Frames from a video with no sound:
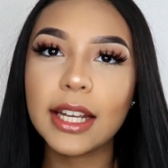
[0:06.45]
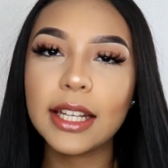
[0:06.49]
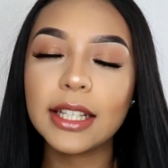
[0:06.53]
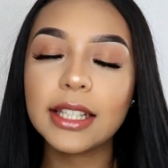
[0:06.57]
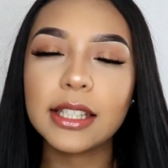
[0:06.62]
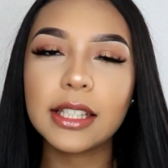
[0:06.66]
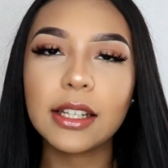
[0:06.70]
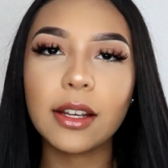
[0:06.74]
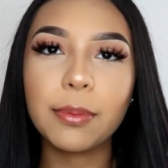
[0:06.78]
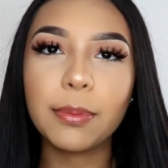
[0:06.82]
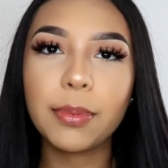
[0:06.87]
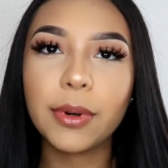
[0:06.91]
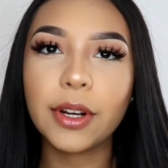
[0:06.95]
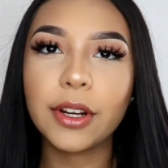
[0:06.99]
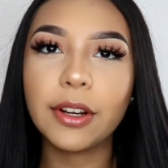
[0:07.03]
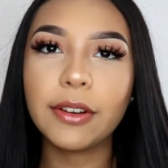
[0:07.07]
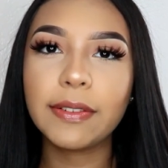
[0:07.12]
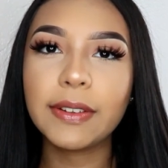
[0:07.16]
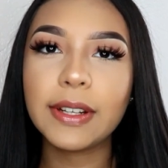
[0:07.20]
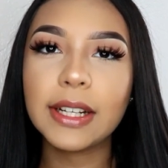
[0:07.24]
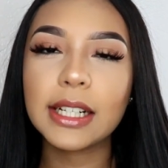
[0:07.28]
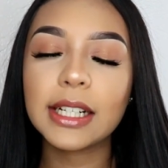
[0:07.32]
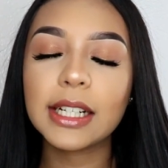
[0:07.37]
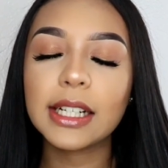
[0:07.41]
It's a
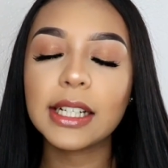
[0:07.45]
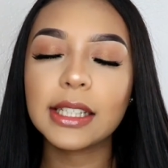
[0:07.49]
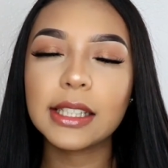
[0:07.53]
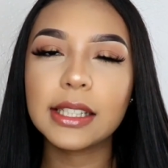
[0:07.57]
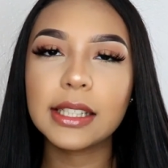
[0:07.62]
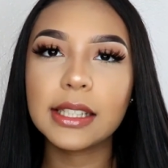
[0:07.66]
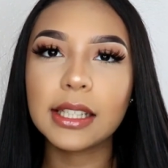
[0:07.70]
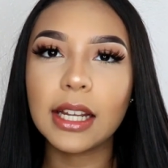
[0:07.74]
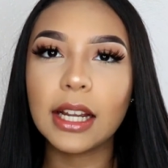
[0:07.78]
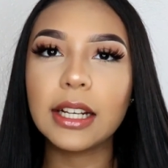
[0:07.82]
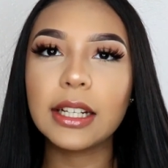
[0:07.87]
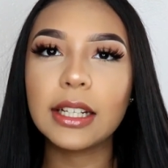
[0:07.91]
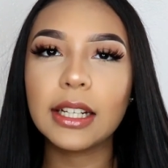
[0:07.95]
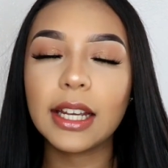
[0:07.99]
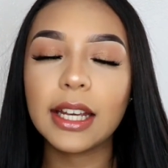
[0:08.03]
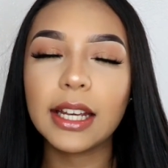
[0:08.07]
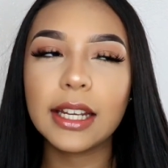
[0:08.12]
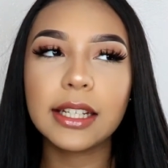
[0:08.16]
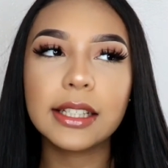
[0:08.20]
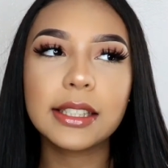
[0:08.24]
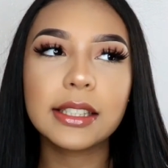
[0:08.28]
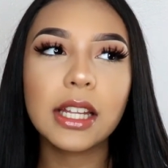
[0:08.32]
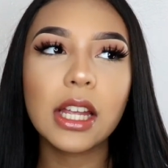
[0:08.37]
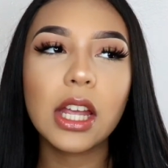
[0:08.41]
perfect
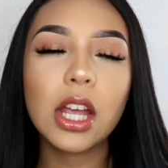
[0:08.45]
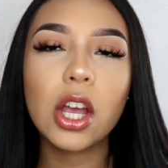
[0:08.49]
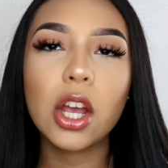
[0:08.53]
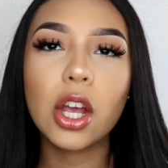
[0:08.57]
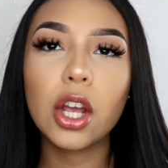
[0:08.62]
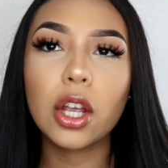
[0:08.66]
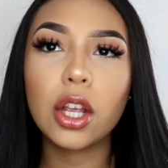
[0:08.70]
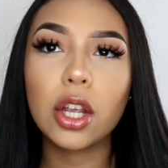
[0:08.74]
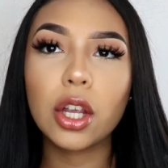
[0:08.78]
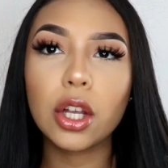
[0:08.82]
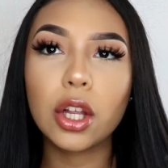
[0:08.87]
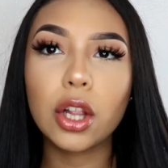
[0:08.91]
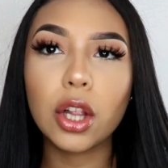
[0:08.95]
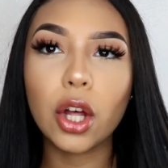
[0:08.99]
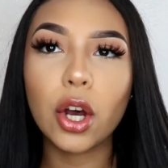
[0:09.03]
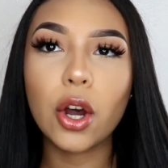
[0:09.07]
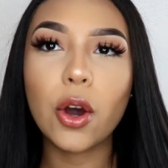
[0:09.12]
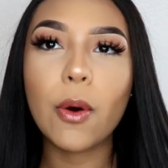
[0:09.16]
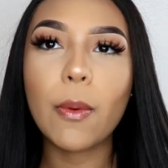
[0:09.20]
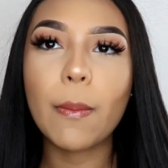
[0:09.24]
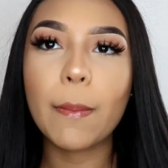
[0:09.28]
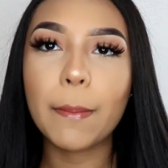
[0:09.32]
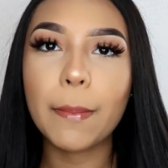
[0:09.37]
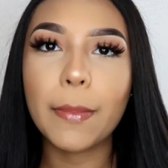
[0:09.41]
sun-kissed
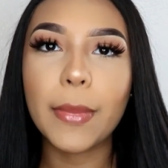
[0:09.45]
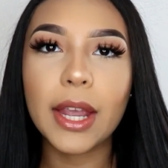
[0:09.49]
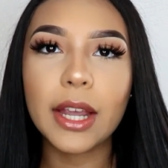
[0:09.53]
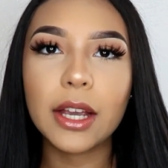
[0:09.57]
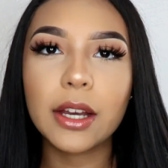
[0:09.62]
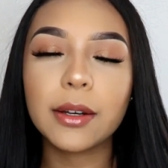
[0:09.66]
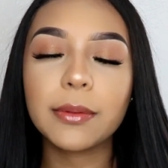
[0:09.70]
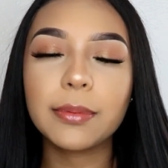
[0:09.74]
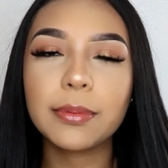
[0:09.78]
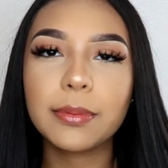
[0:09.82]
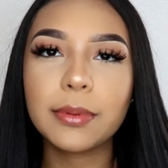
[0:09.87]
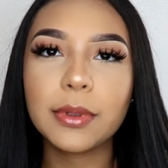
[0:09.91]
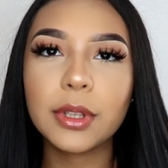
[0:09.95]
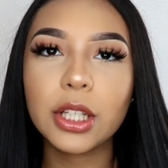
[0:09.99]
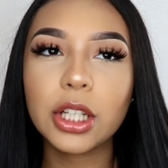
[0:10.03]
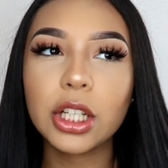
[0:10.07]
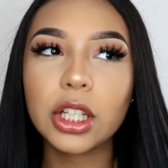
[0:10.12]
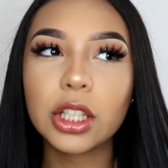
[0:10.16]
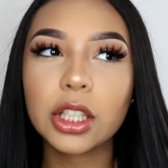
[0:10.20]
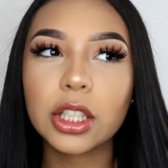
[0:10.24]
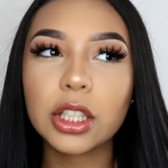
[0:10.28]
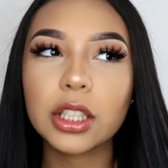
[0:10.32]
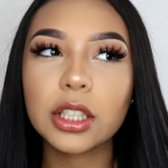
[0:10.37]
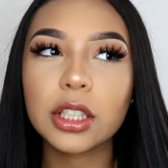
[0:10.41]
glow makeup
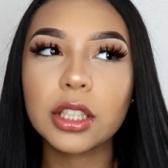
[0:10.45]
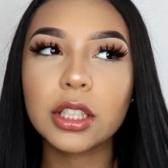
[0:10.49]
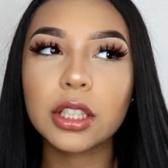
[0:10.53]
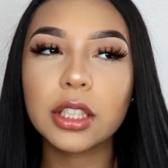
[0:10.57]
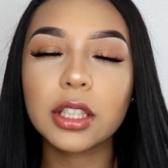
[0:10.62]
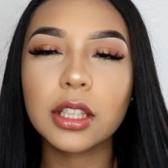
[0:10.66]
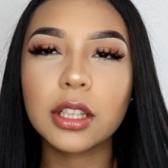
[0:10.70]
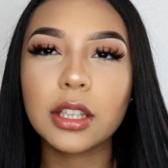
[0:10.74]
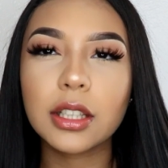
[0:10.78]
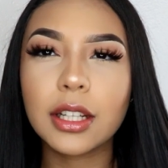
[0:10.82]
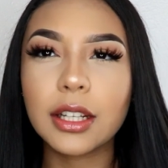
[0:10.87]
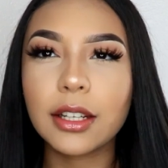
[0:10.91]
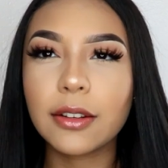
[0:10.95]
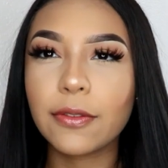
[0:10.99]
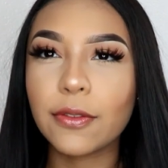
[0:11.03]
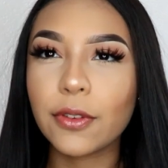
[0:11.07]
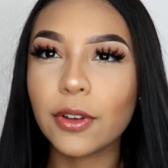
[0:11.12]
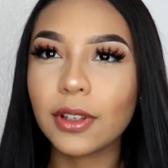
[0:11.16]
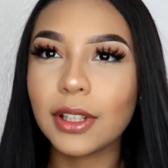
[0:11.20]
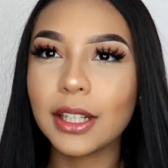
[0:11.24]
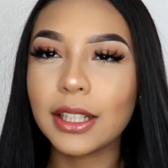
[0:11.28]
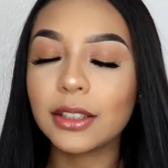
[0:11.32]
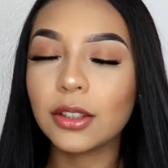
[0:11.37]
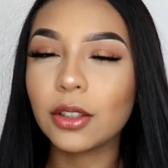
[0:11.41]
look, like
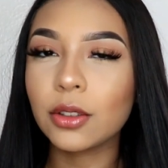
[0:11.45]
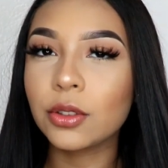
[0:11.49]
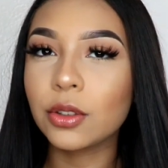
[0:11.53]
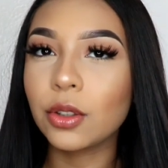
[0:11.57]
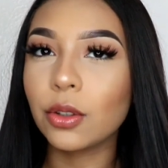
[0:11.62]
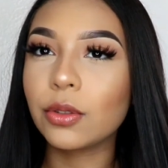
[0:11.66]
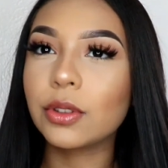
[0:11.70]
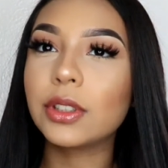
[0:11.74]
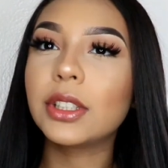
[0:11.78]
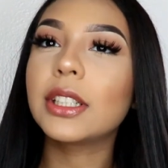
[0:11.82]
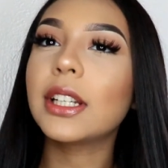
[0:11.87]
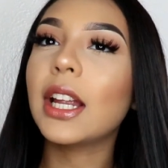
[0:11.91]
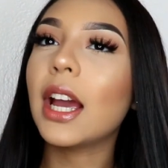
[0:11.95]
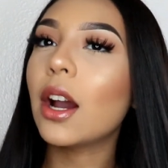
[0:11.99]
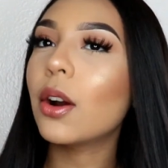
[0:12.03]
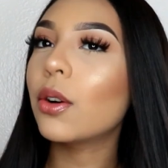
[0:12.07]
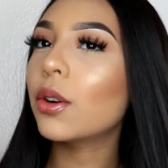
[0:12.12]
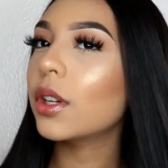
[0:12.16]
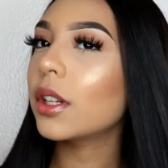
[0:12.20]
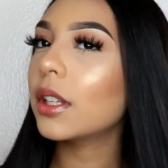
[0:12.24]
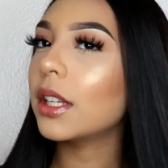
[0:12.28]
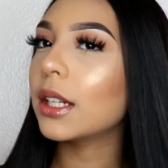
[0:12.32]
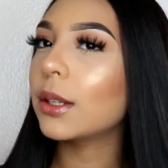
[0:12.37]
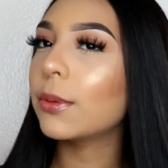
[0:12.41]
for like the golden
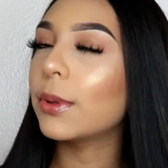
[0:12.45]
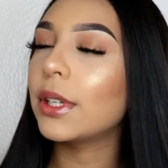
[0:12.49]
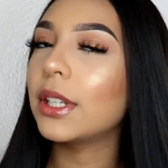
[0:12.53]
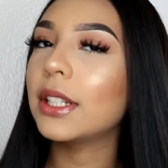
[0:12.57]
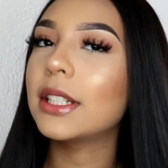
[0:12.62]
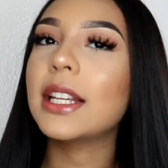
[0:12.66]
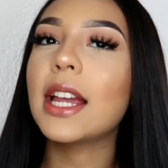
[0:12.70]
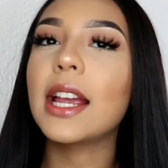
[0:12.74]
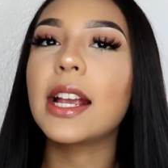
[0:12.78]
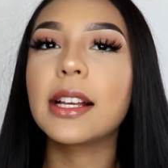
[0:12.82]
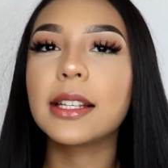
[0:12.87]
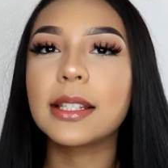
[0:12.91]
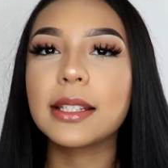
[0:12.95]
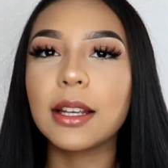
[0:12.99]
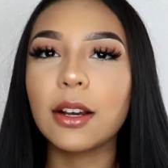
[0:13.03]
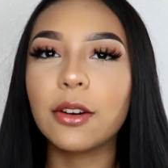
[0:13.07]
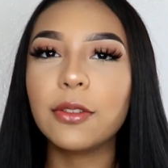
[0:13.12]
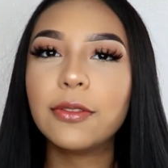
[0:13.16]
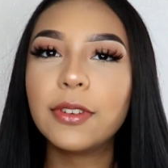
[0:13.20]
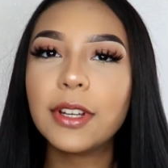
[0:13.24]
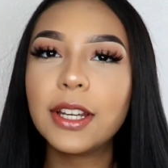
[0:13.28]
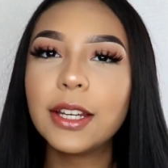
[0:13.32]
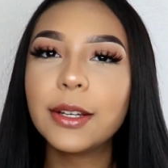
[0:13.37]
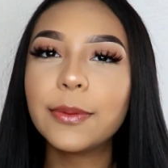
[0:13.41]
hour, like when you take a
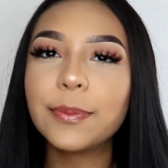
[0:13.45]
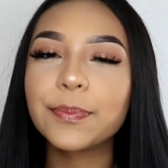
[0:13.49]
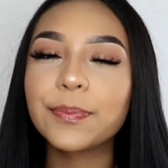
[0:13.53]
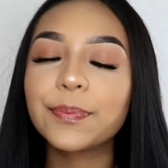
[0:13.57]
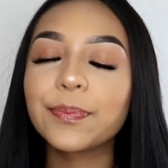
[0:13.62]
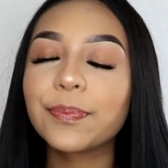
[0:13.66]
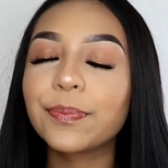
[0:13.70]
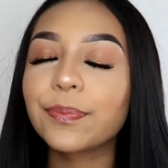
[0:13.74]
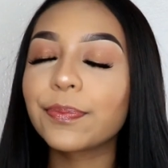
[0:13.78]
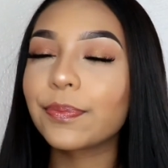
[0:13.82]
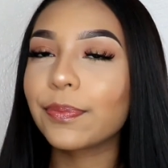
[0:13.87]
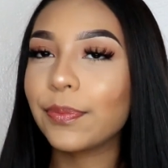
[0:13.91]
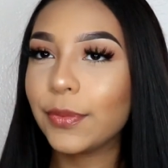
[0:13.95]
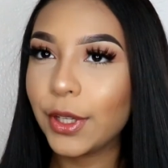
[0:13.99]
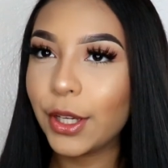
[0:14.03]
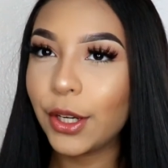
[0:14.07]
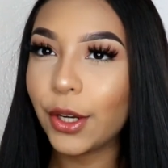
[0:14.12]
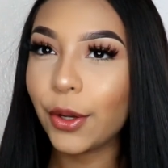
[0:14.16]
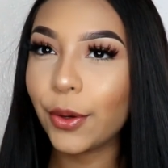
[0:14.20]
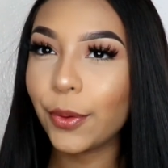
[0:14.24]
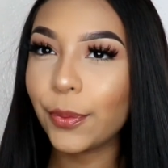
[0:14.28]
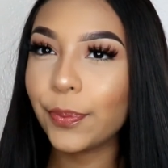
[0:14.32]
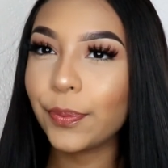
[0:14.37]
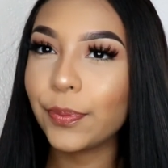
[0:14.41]
selfie,
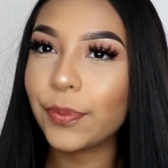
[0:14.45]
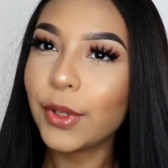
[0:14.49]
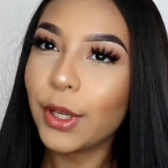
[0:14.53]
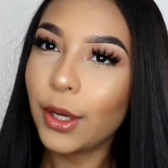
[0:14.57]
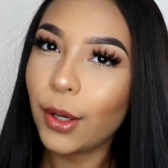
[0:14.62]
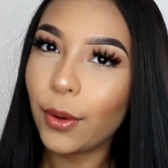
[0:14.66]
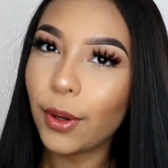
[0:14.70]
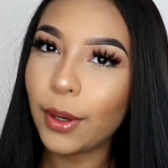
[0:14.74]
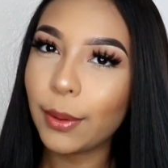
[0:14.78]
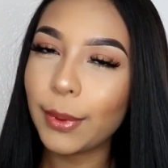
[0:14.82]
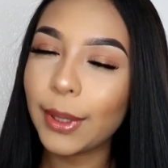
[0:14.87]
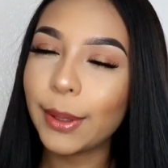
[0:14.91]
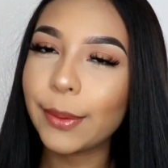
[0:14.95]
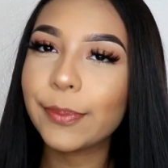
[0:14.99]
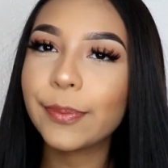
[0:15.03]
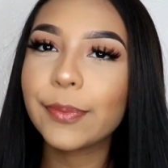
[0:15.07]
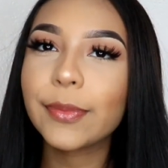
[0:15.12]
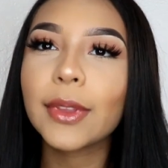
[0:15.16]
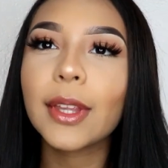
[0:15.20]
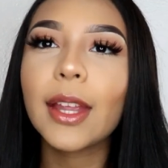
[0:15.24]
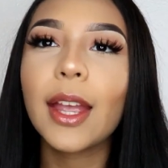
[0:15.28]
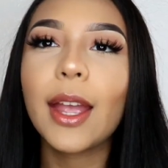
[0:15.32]
you know what I mean?